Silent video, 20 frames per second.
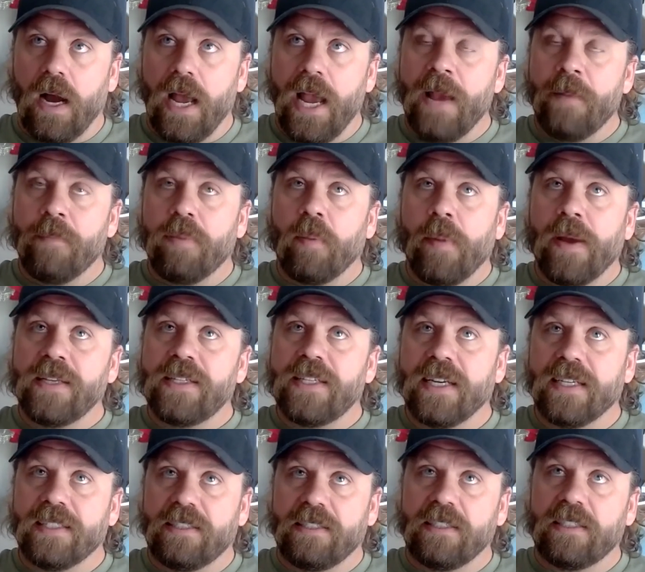
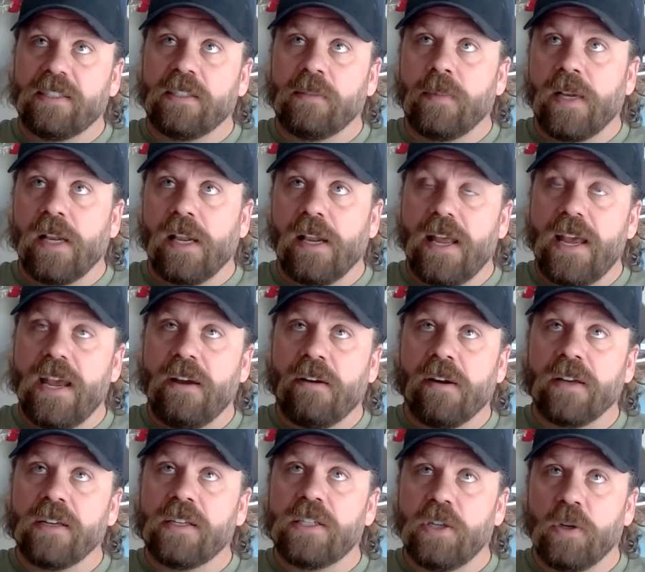implementing a system and
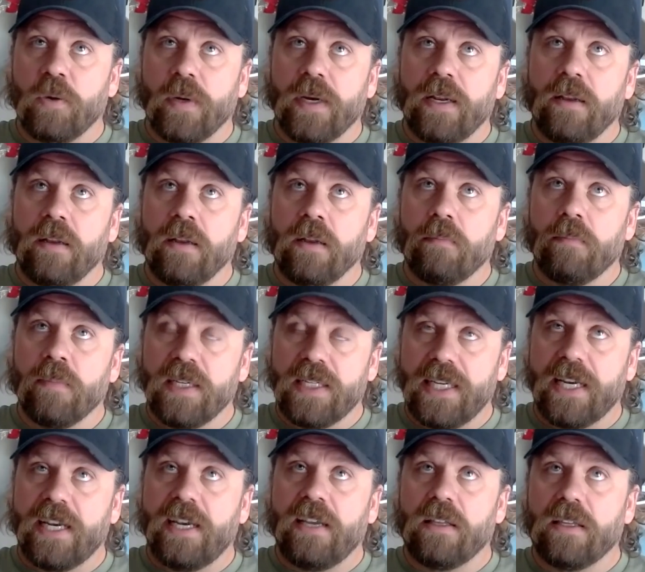adhering to it
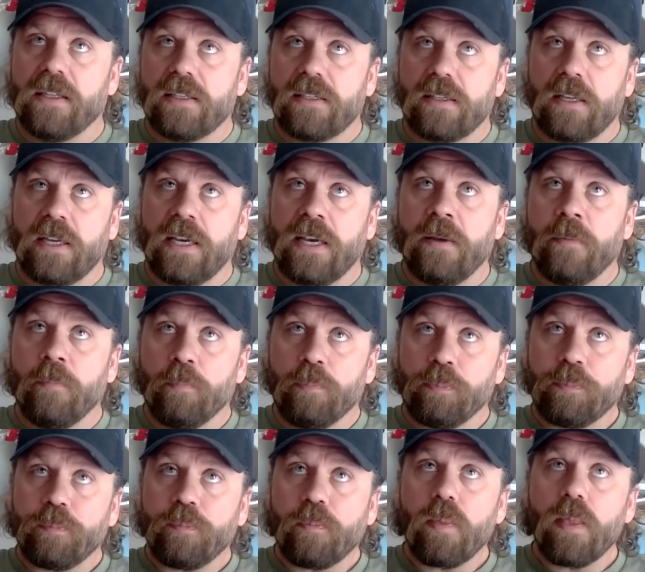meticulously
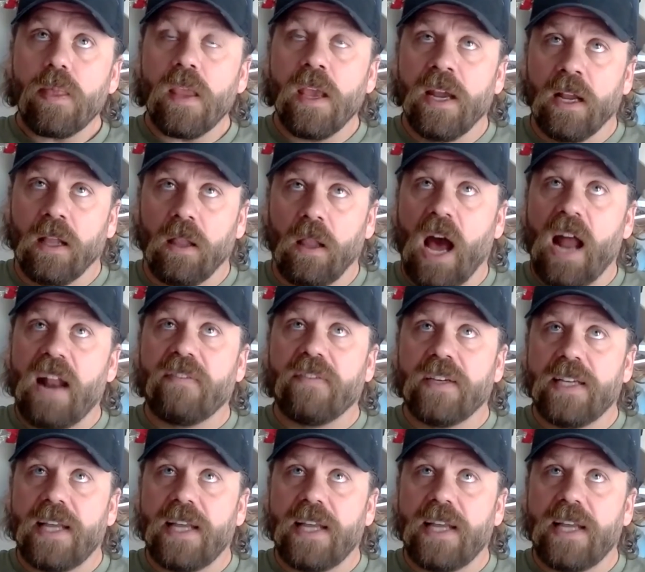in a lot of